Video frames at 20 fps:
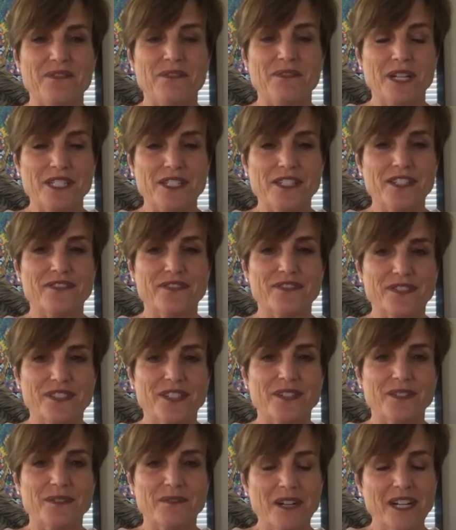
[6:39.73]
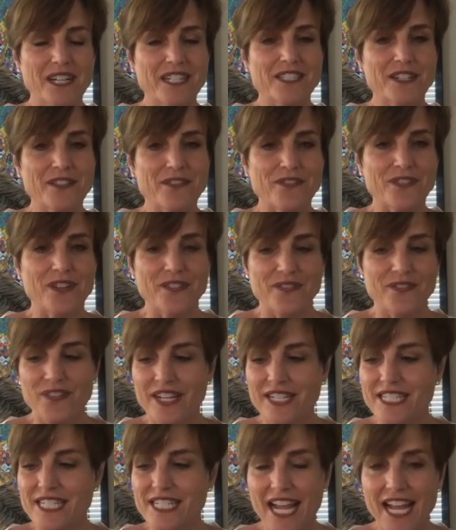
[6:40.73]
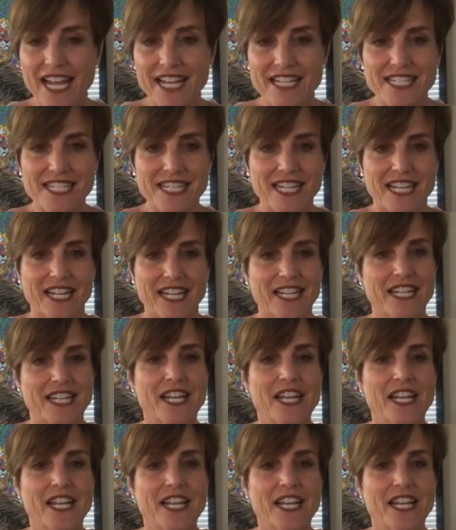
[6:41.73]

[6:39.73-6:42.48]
Wonderful. Wonderful. Fantastic.